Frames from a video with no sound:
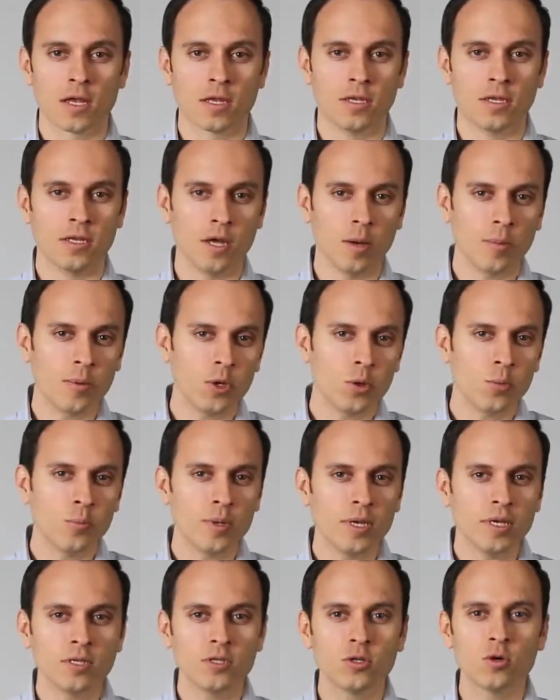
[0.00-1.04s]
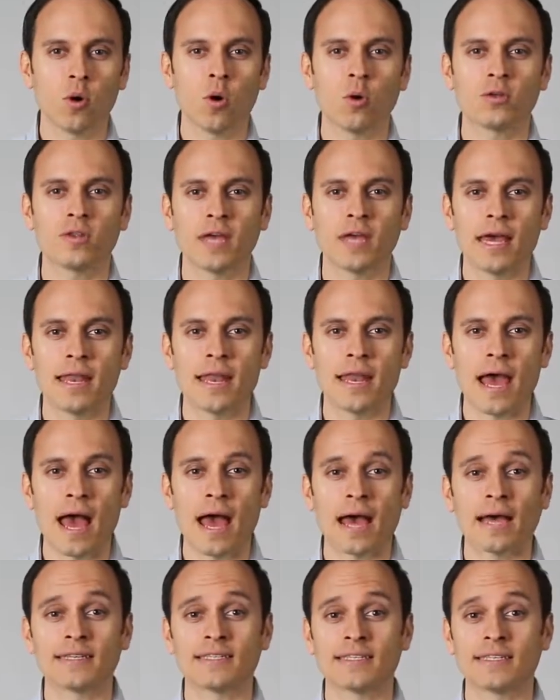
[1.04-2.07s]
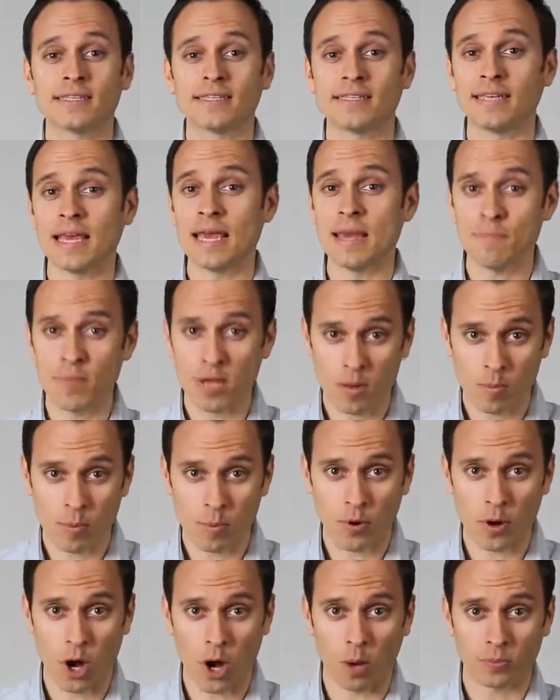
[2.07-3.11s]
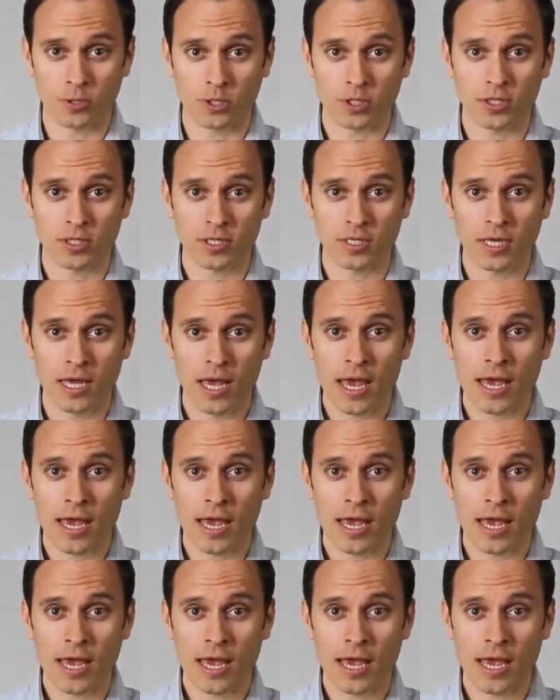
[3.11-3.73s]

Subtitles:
The WP2010 has the same input options,